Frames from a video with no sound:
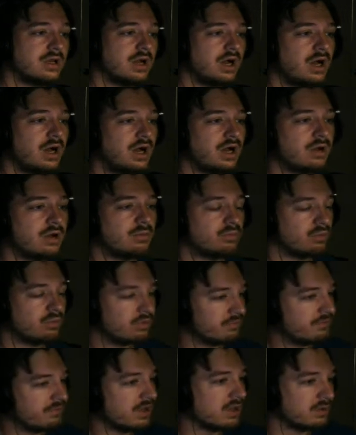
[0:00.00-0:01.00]
Um, we'll
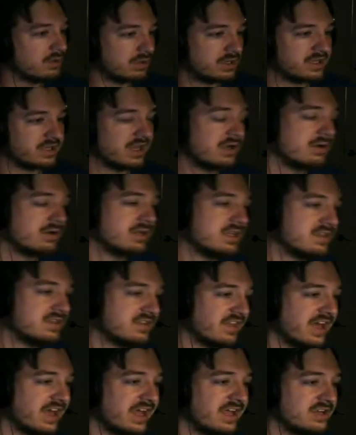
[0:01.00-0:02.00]
follow her down into
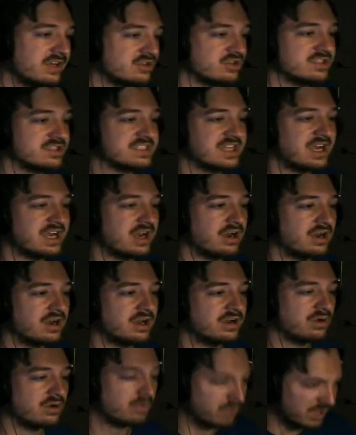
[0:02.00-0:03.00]
that entrance area
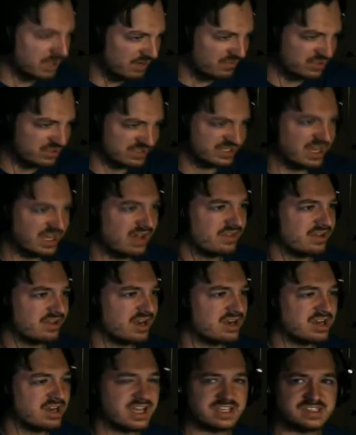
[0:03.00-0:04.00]
or whatever's down there
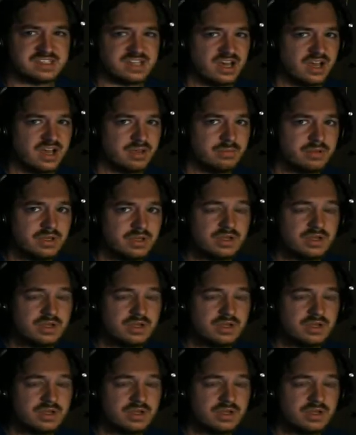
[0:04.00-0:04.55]
next time.